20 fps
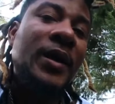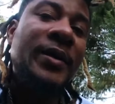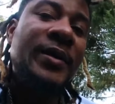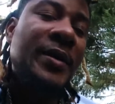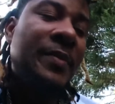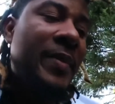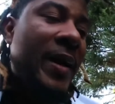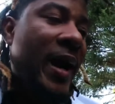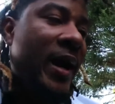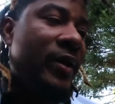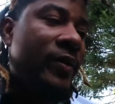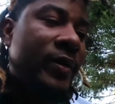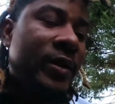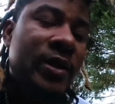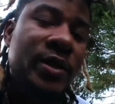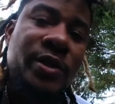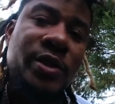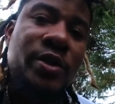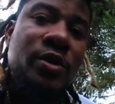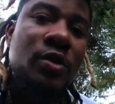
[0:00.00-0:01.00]
the battery
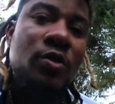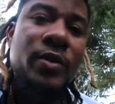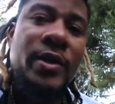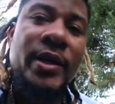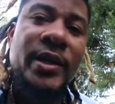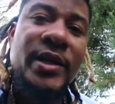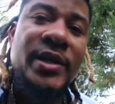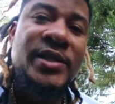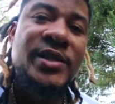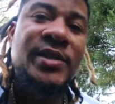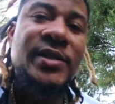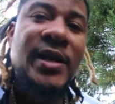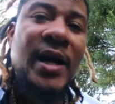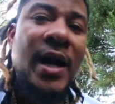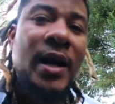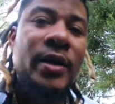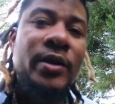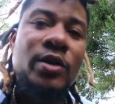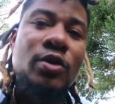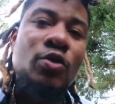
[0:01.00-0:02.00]
because you don't want to get
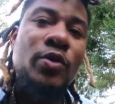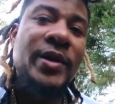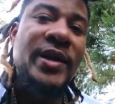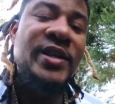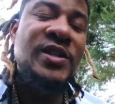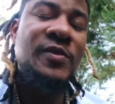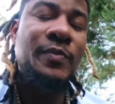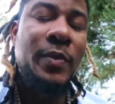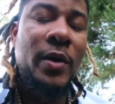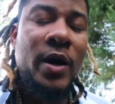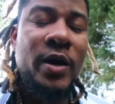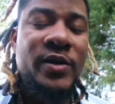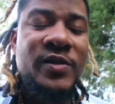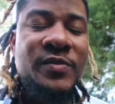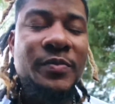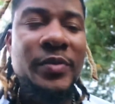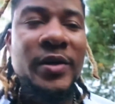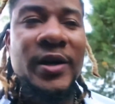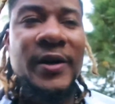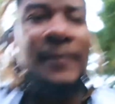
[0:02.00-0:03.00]
shocked, you don't want any sparks. But